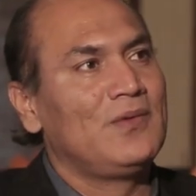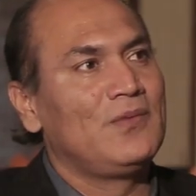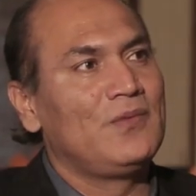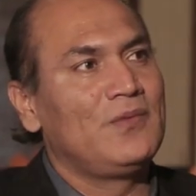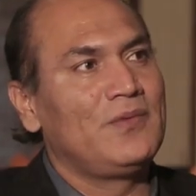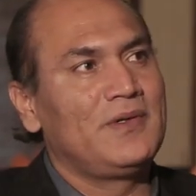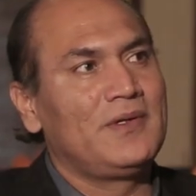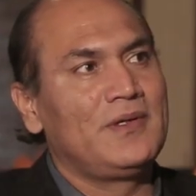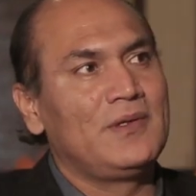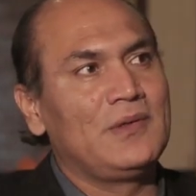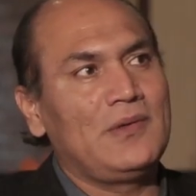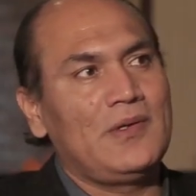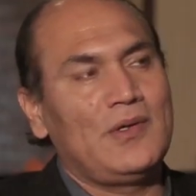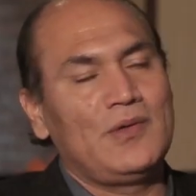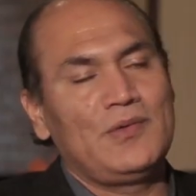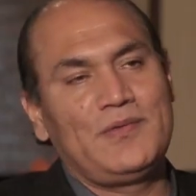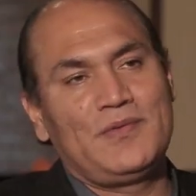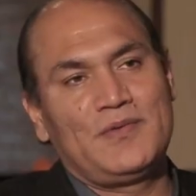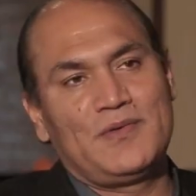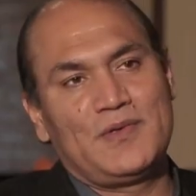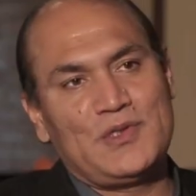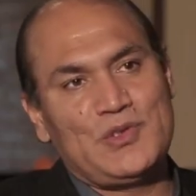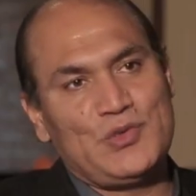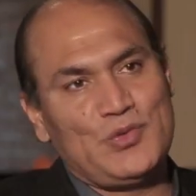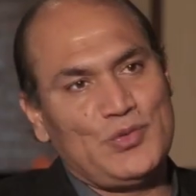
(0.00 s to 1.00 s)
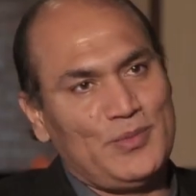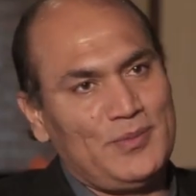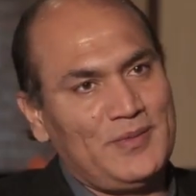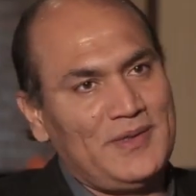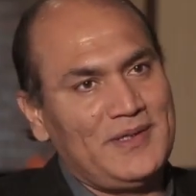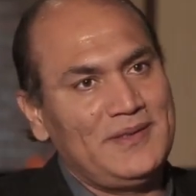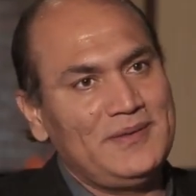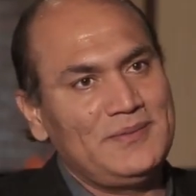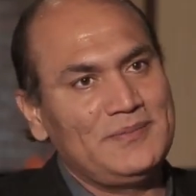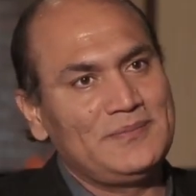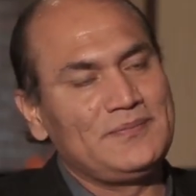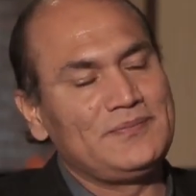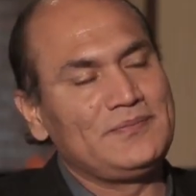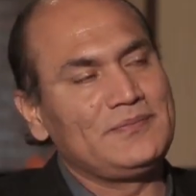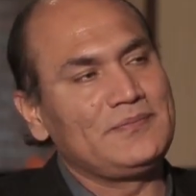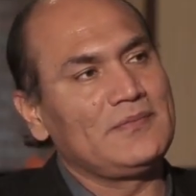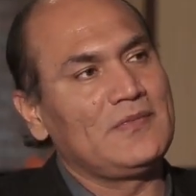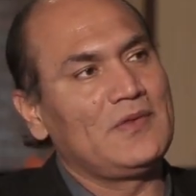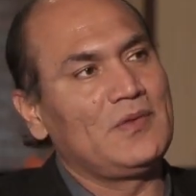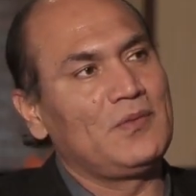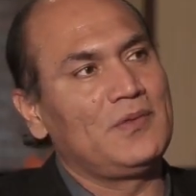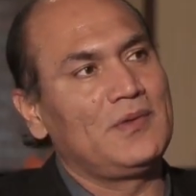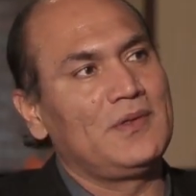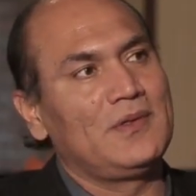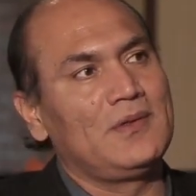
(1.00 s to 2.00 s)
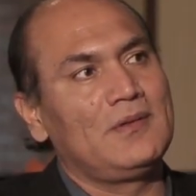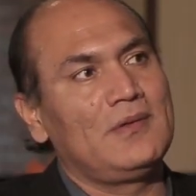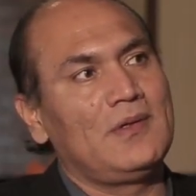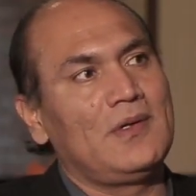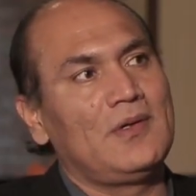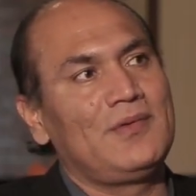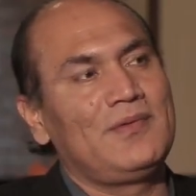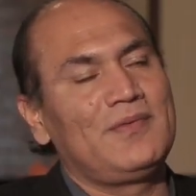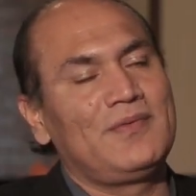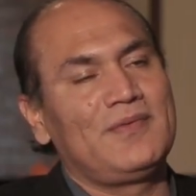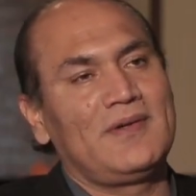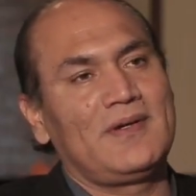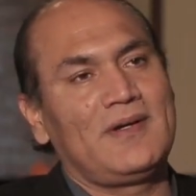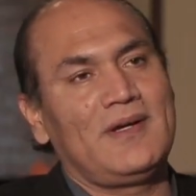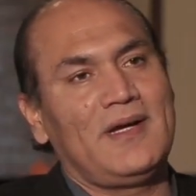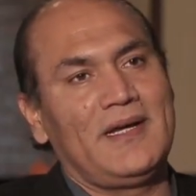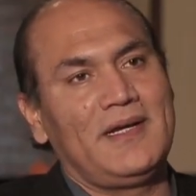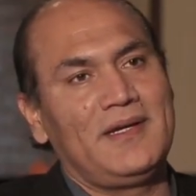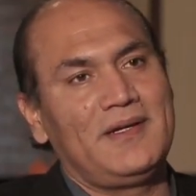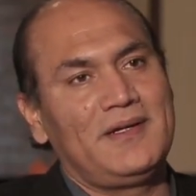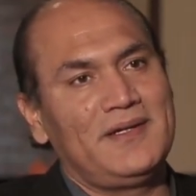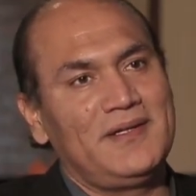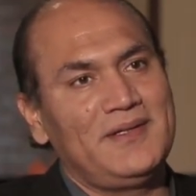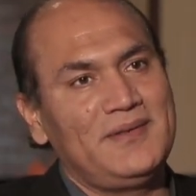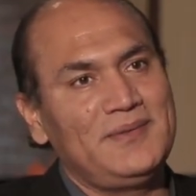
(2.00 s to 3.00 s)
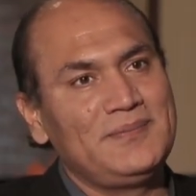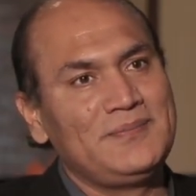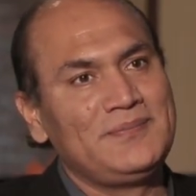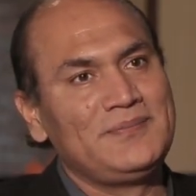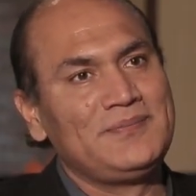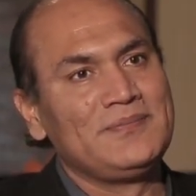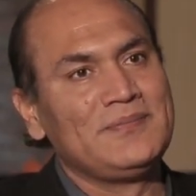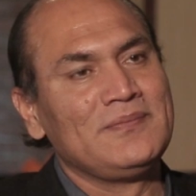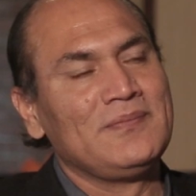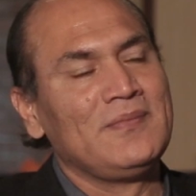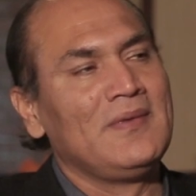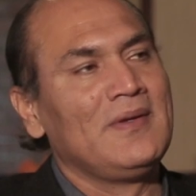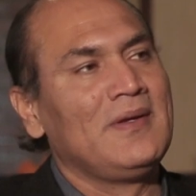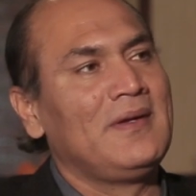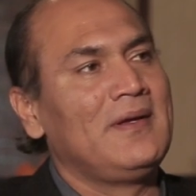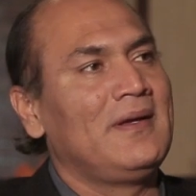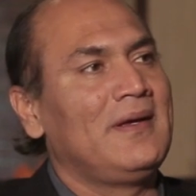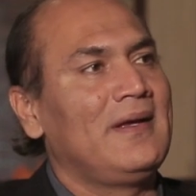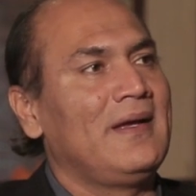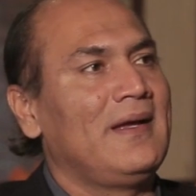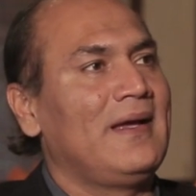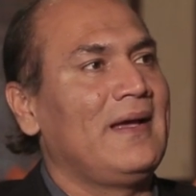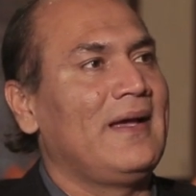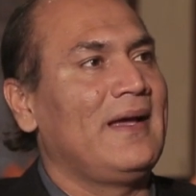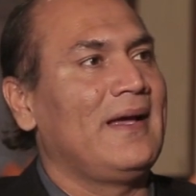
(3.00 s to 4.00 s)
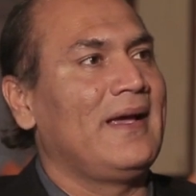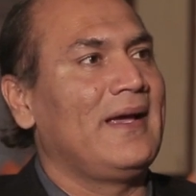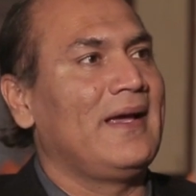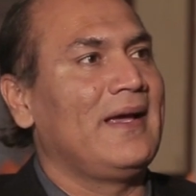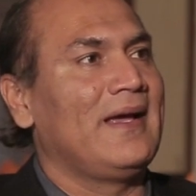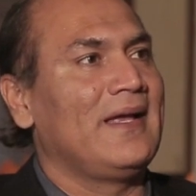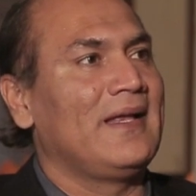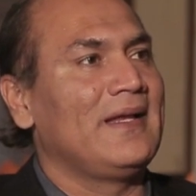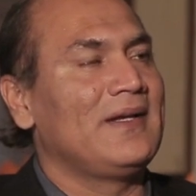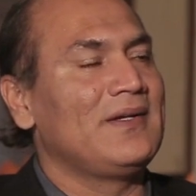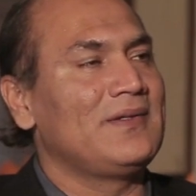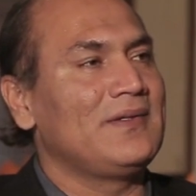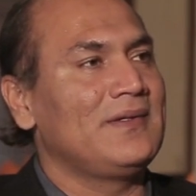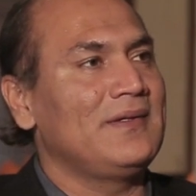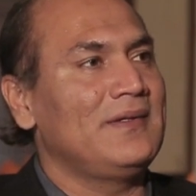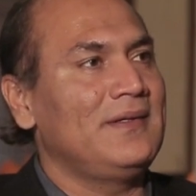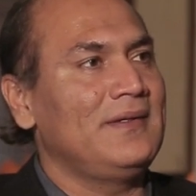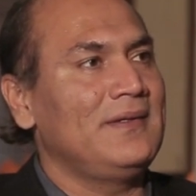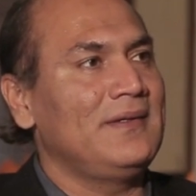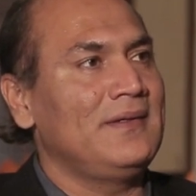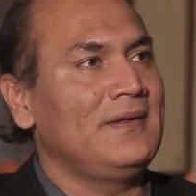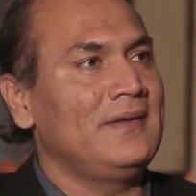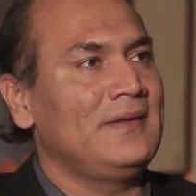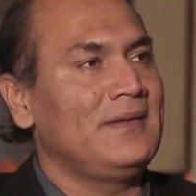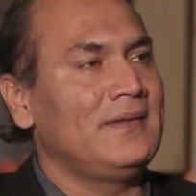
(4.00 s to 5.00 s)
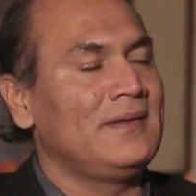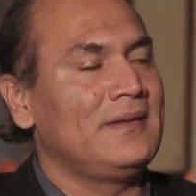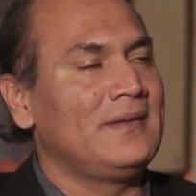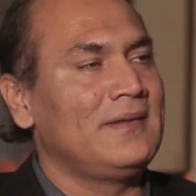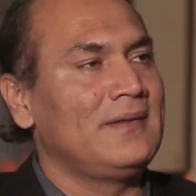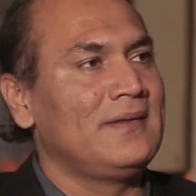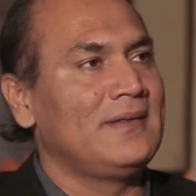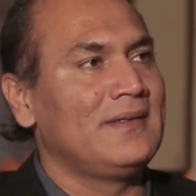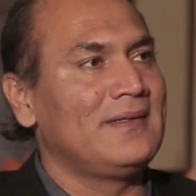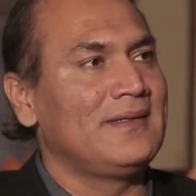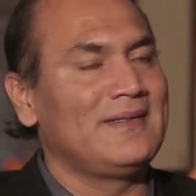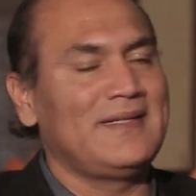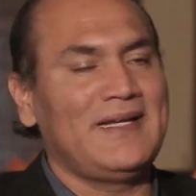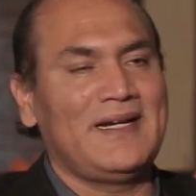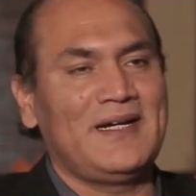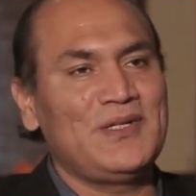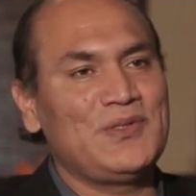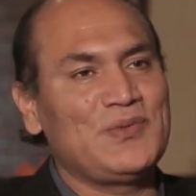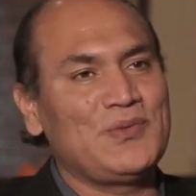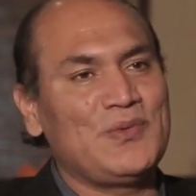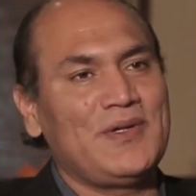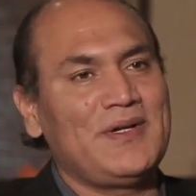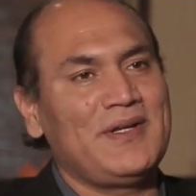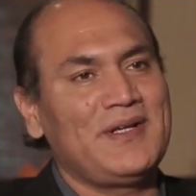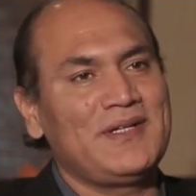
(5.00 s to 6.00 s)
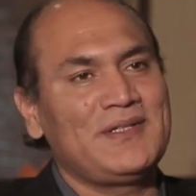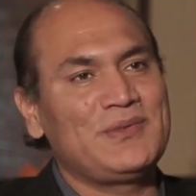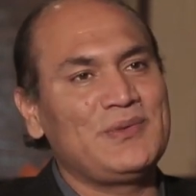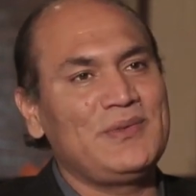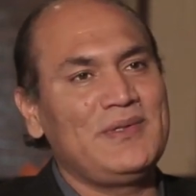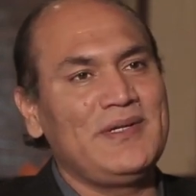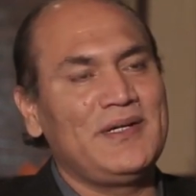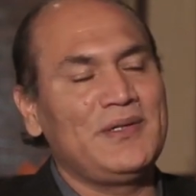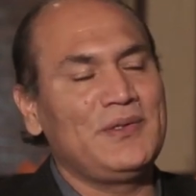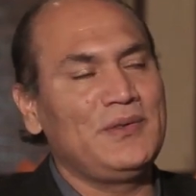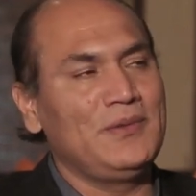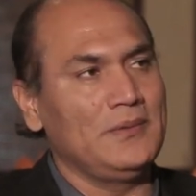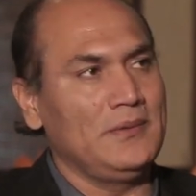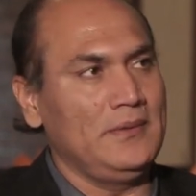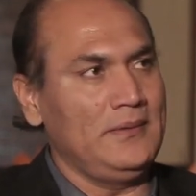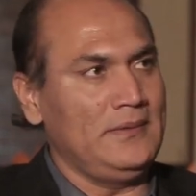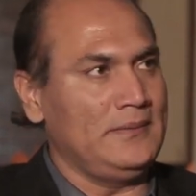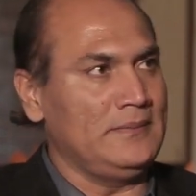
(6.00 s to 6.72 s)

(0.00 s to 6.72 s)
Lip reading: We go out for swimming, we go out for hiking, and that is what actually I do.